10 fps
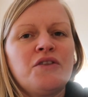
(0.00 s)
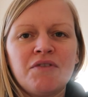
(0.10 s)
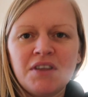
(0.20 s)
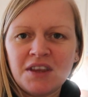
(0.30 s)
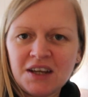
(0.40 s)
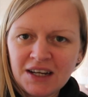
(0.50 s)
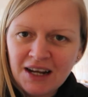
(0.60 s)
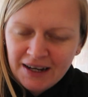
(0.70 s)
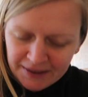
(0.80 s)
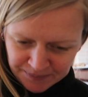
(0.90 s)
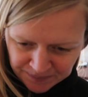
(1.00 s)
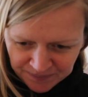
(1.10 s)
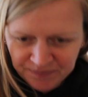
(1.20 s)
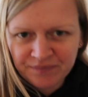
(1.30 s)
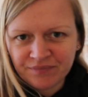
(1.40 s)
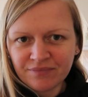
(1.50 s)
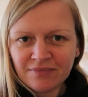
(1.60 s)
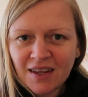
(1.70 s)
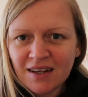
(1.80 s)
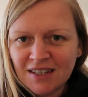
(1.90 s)
3.39
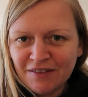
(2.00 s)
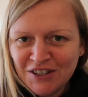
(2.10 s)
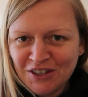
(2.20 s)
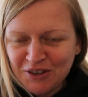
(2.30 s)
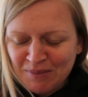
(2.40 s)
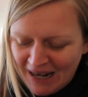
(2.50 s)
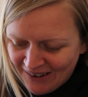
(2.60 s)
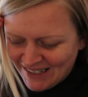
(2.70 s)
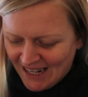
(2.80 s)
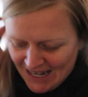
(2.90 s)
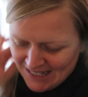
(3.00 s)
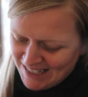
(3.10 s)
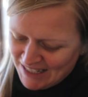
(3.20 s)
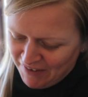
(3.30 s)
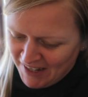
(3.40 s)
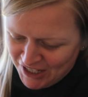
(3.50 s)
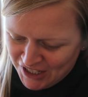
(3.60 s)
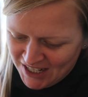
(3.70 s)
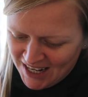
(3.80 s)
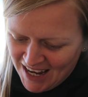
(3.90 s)
Steve's just come downstairs he's finished